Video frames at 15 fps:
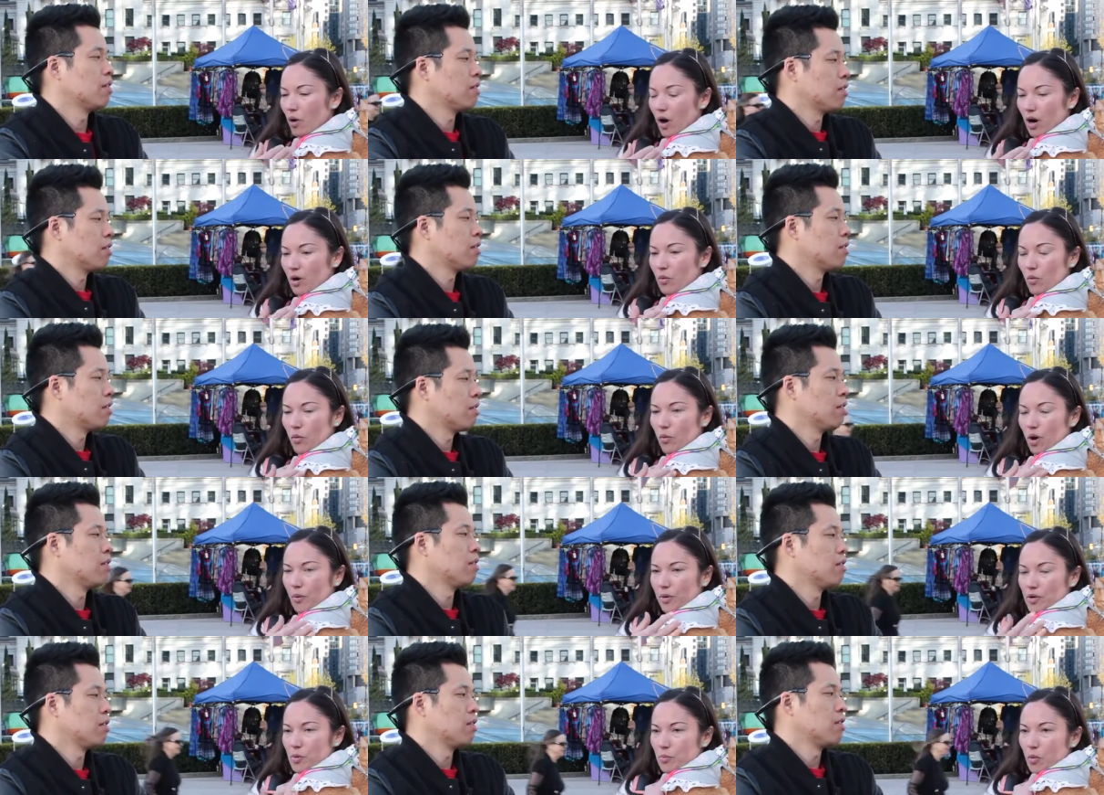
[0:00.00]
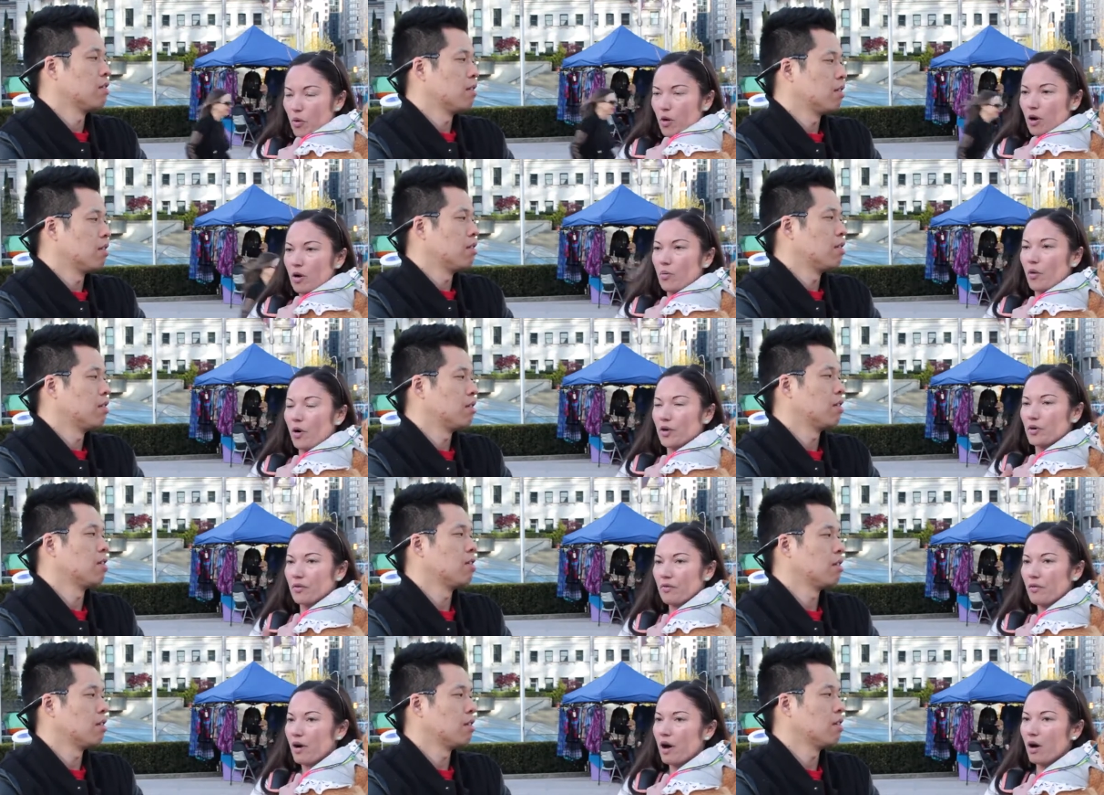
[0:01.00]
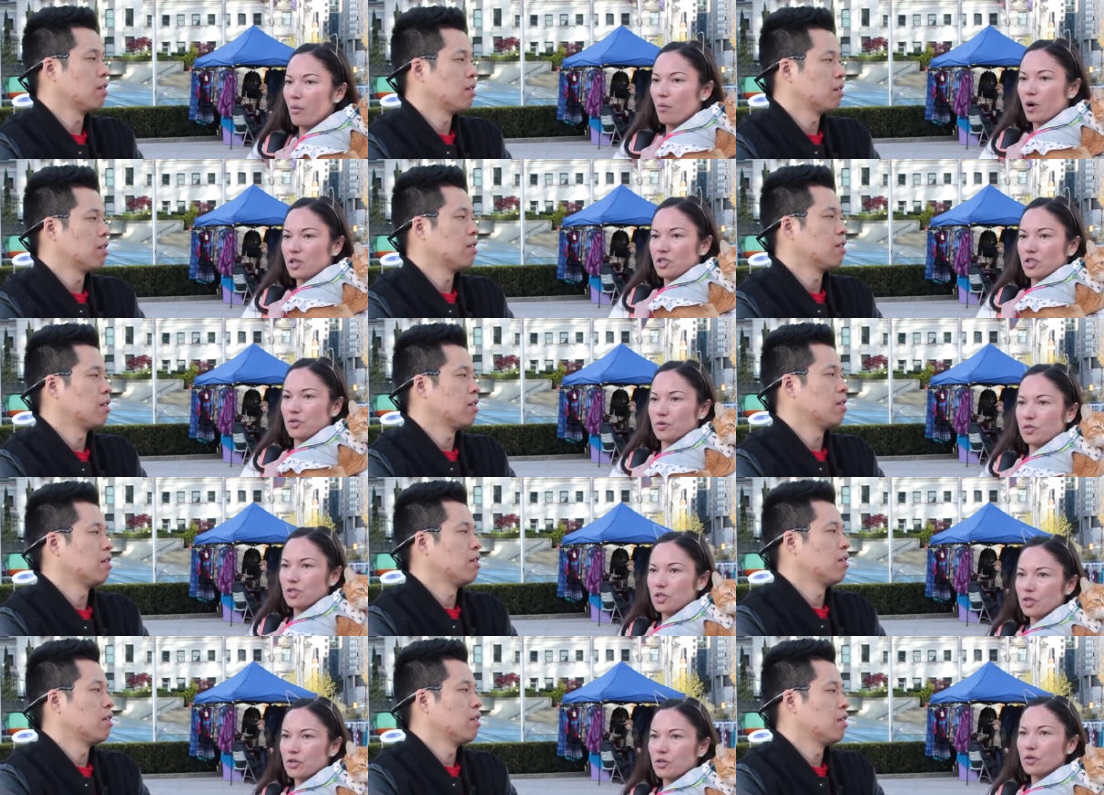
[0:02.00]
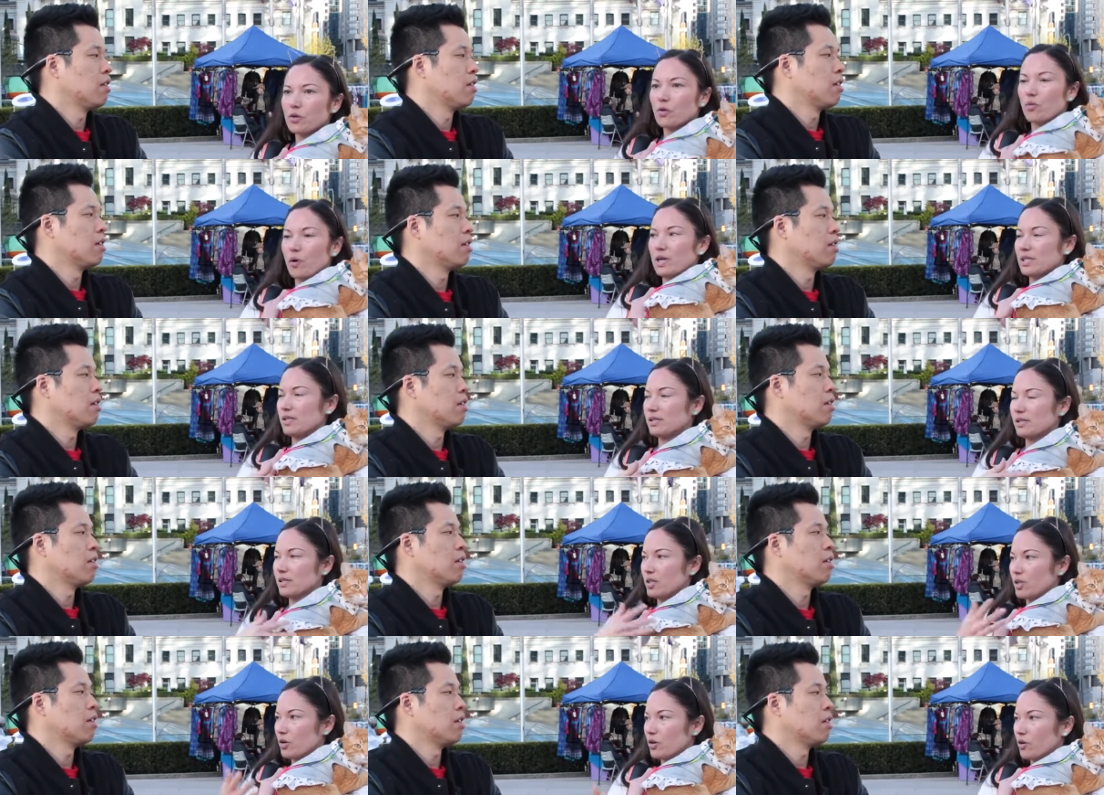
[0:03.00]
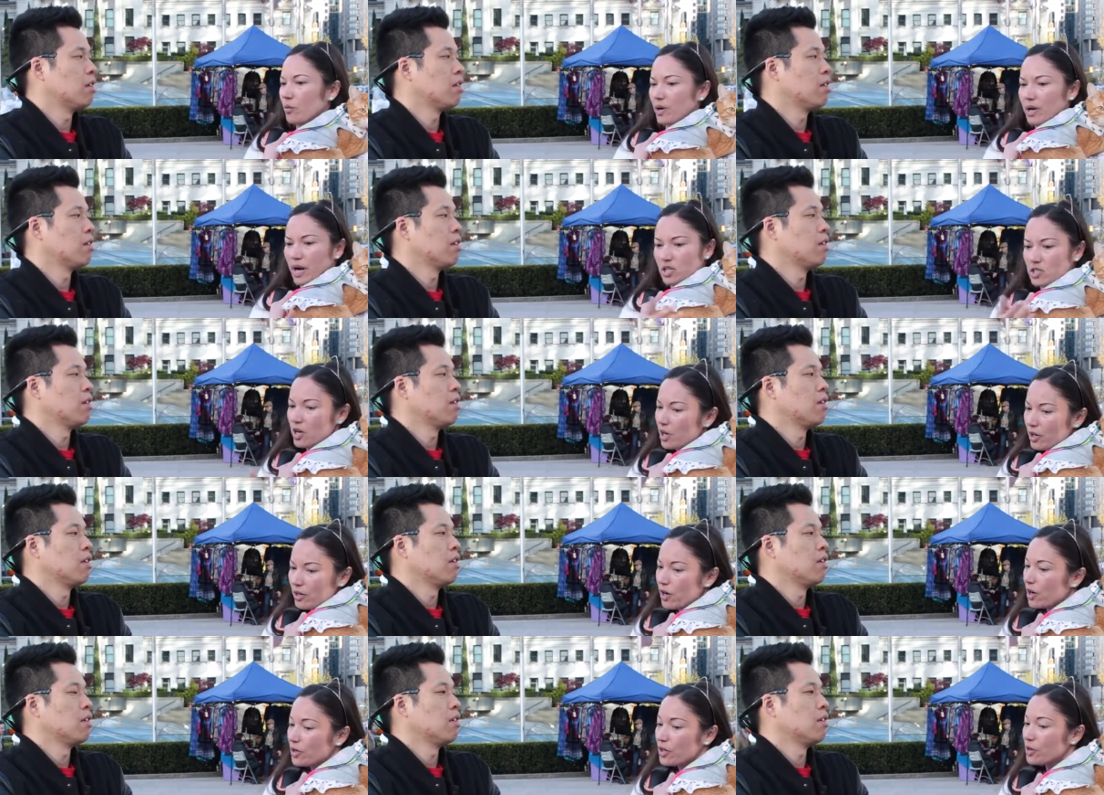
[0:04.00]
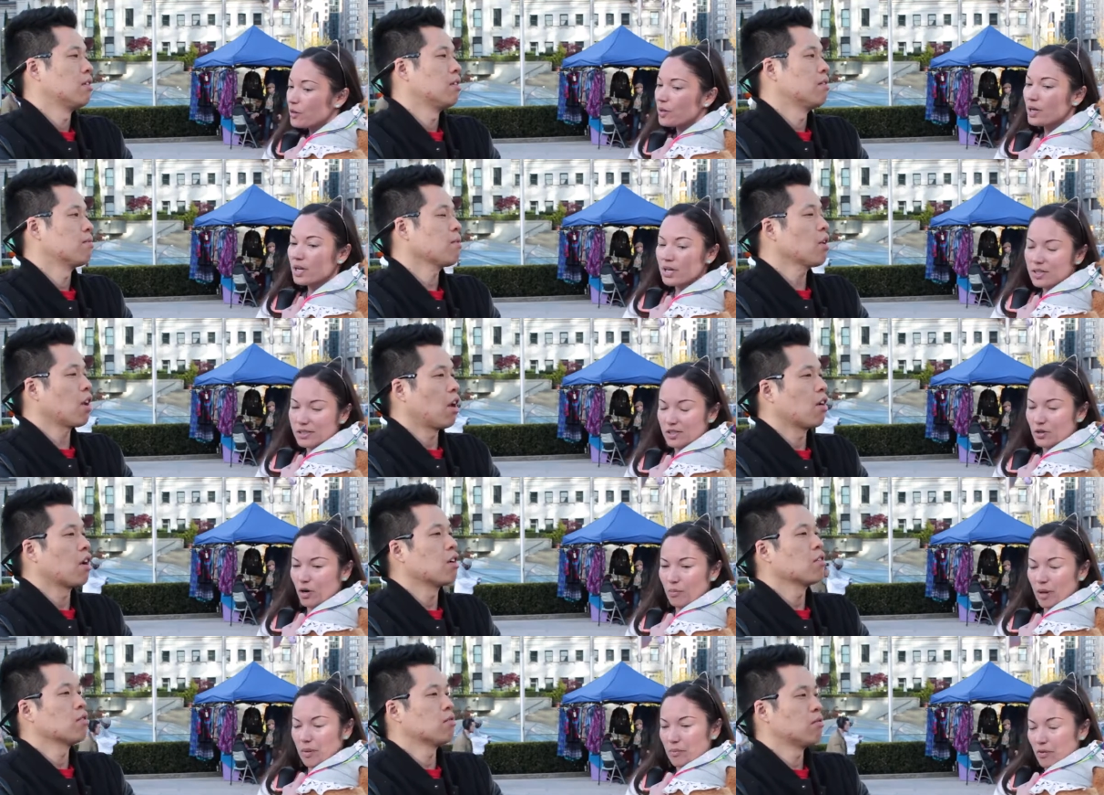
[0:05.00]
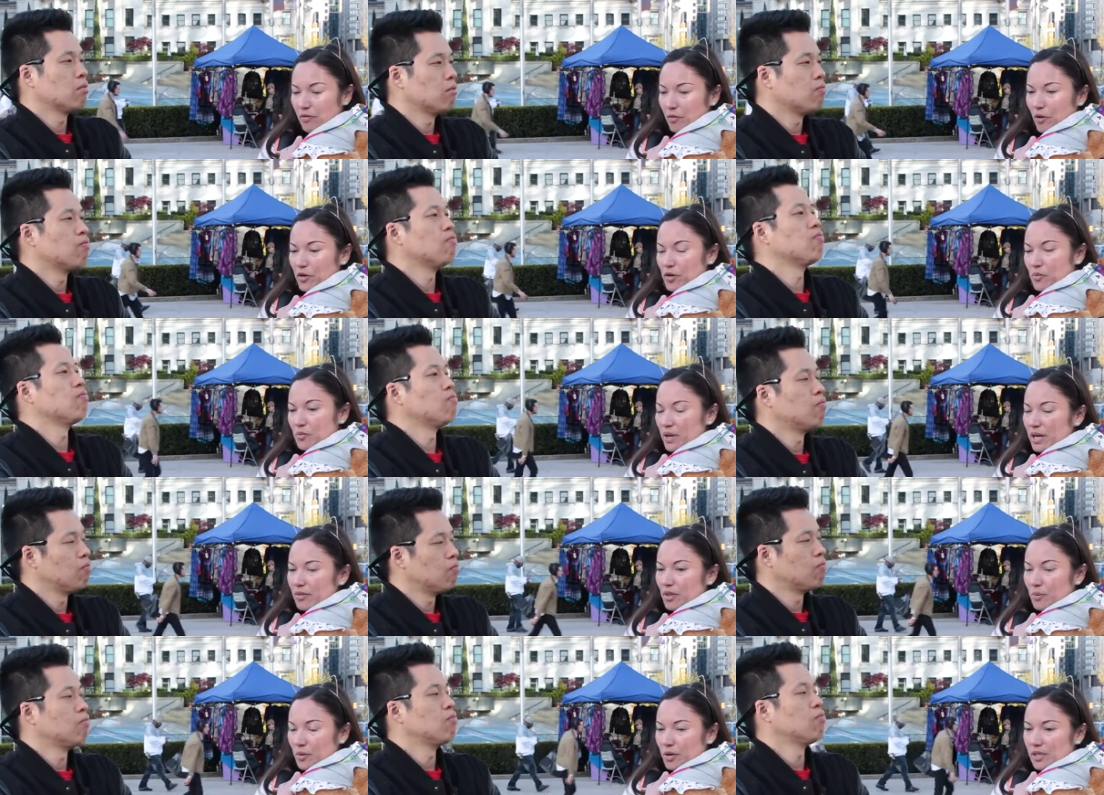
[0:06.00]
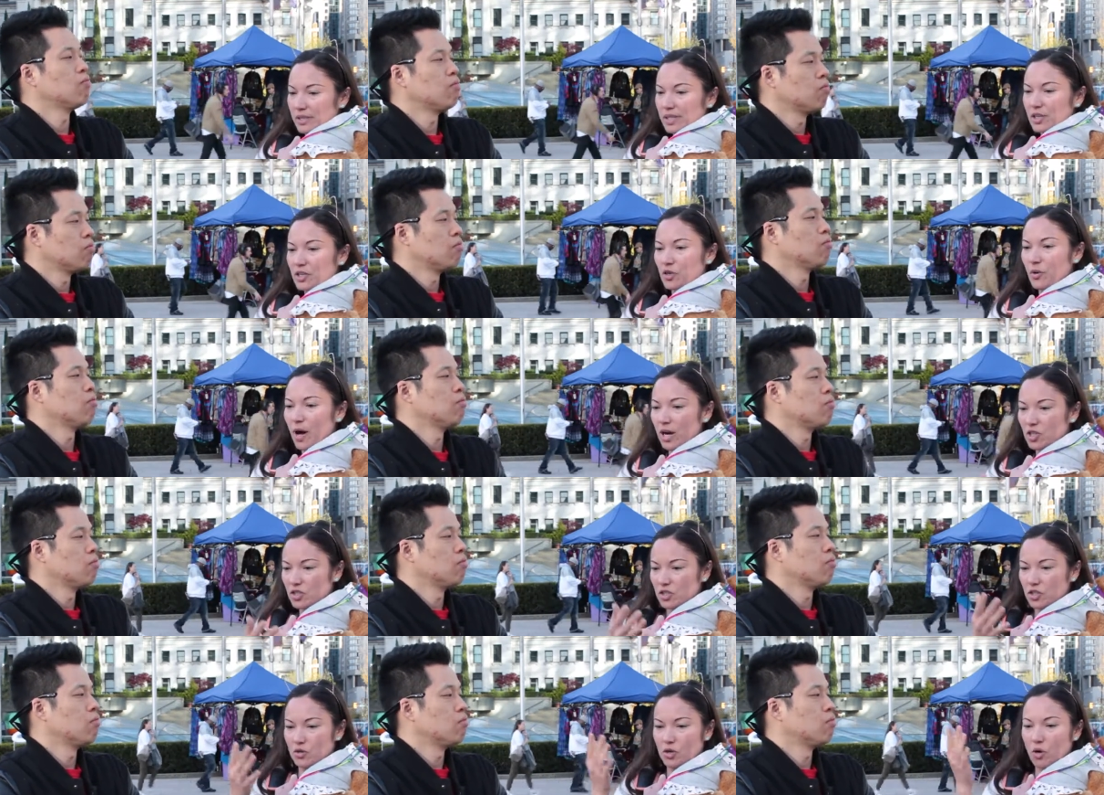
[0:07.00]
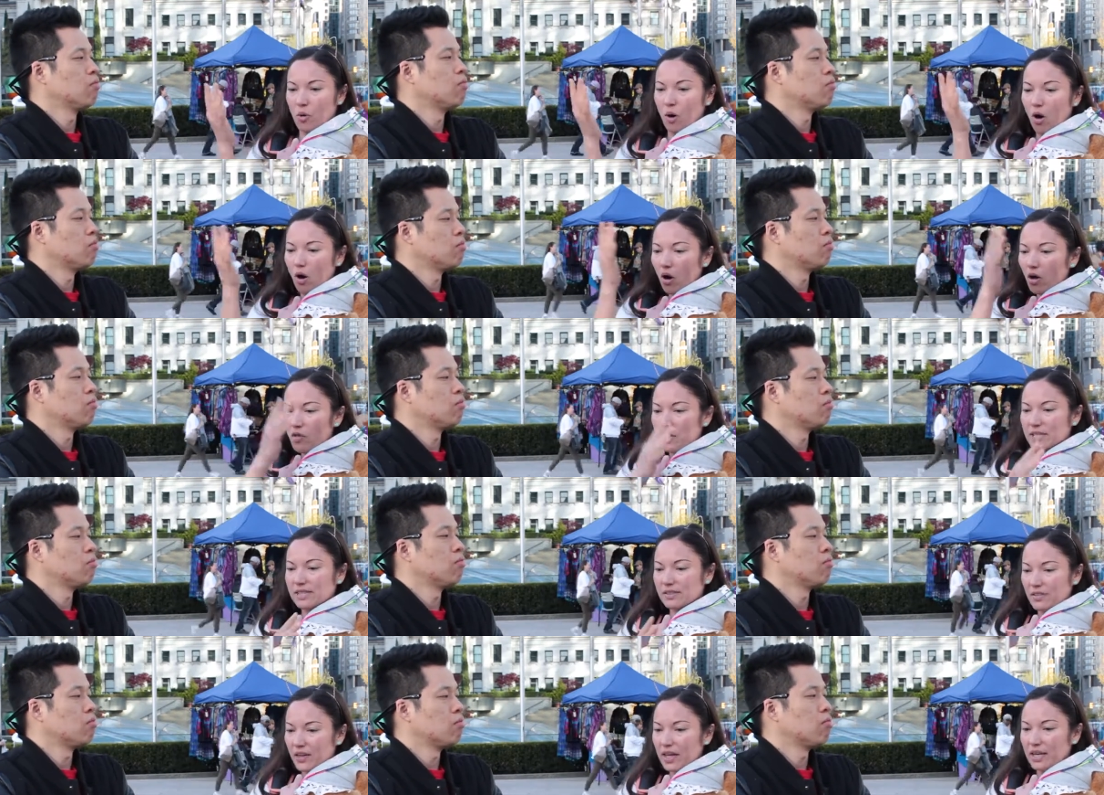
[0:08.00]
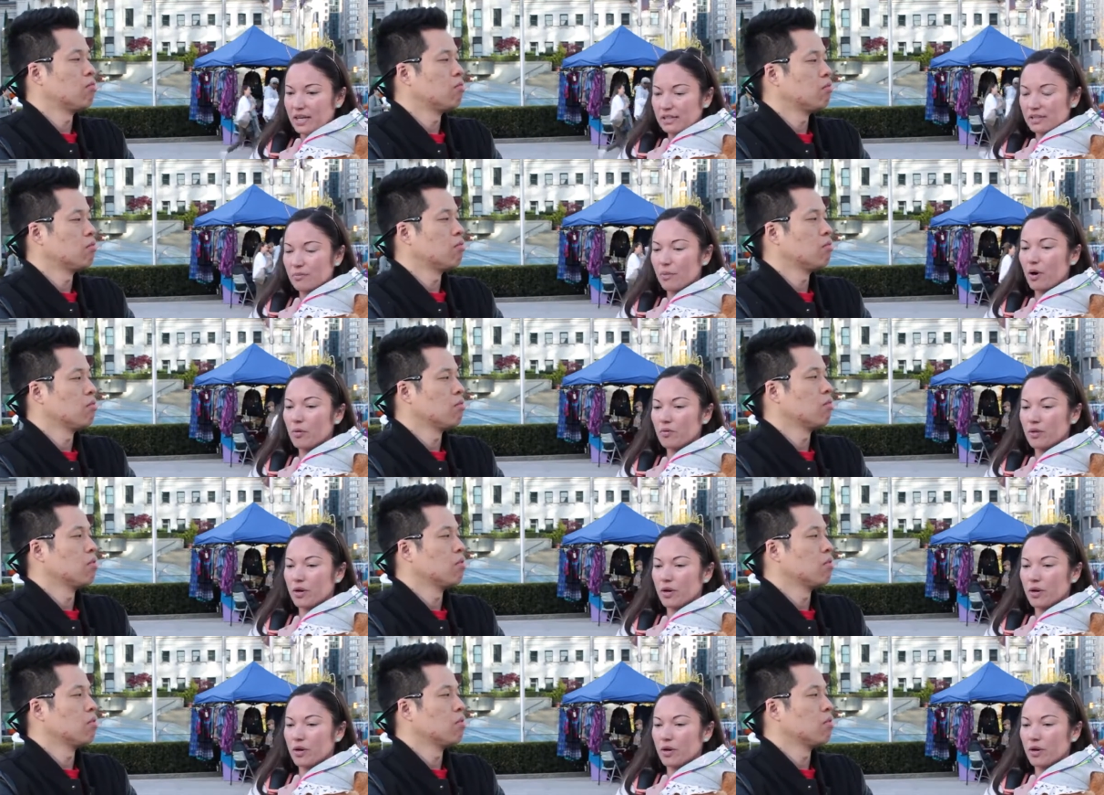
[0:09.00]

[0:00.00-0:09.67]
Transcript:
Speaker 1: uh, where were you born, where are you from, what do you do, what's you know, what nationality are you? So I'm like, before you meet the person, you actually you know all these things about